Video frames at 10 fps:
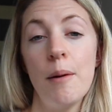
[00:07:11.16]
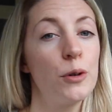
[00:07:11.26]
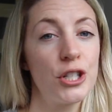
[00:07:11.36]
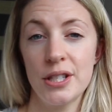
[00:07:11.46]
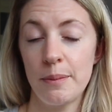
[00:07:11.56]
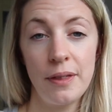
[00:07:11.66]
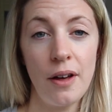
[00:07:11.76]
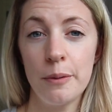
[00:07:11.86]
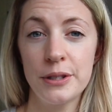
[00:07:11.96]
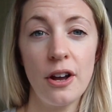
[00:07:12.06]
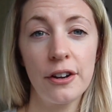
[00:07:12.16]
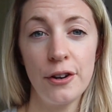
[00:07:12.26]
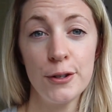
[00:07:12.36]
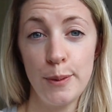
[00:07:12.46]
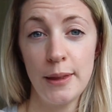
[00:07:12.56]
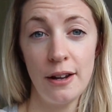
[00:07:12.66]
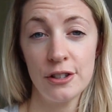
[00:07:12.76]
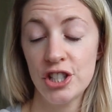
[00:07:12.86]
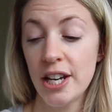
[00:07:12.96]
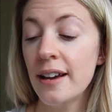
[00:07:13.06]
which is something that I was diagnosed with
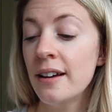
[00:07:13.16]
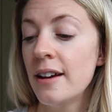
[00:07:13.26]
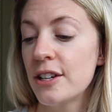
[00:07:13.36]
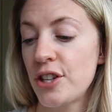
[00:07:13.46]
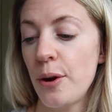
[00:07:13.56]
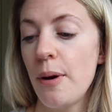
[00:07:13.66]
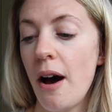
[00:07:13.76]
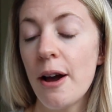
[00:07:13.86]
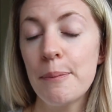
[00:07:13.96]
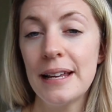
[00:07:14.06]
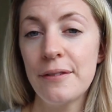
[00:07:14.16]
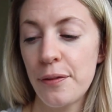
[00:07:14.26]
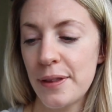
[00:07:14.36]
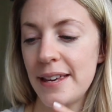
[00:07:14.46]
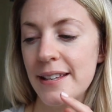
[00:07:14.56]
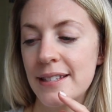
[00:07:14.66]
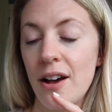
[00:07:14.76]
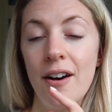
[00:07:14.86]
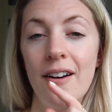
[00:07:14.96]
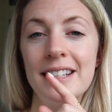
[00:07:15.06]
last year. So I believe that these
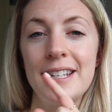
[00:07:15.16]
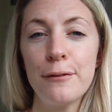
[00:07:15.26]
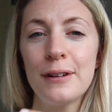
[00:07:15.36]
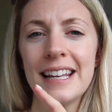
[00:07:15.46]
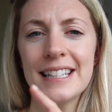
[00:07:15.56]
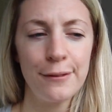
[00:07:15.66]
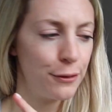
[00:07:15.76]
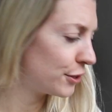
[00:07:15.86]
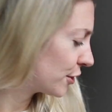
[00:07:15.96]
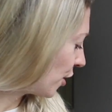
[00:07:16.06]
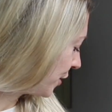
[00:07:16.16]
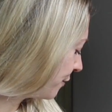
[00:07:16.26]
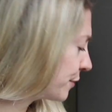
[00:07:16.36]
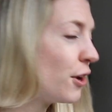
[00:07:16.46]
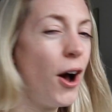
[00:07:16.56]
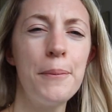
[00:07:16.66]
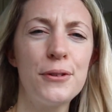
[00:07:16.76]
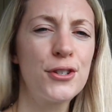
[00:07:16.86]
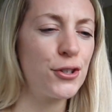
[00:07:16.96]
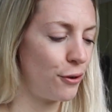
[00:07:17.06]
are definitely a different kind of type
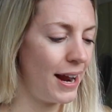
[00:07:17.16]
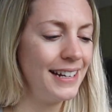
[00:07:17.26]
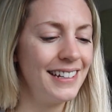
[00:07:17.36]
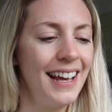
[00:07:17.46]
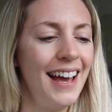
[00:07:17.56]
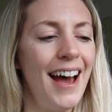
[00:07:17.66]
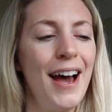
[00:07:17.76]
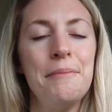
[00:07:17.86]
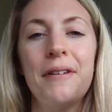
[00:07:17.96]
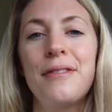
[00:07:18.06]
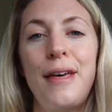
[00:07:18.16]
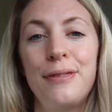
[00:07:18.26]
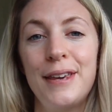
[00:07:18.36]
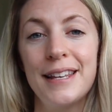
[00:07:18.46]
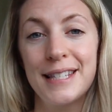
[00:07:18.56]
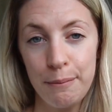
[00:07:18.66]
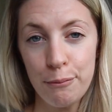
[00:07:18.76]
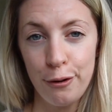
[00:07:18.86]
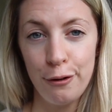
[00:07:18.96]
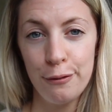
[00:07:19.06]
and strain than the
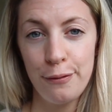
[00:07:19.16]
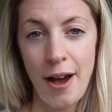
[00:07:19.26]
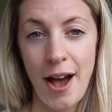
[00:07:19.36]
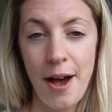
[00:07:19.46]
Simprove